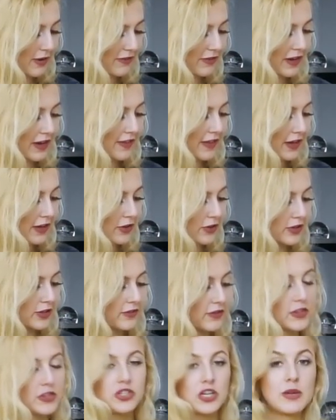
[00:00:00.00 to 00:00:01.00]
I feel like they're good
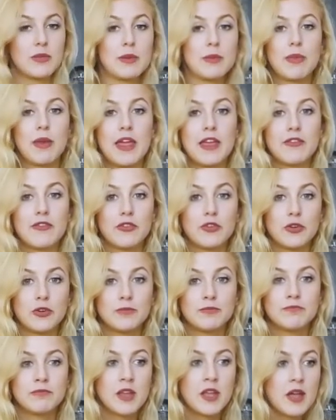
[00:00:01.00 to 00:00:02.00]
if you're trying to be
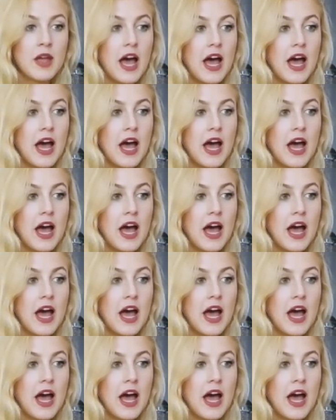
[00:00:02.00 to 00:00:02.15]
playful.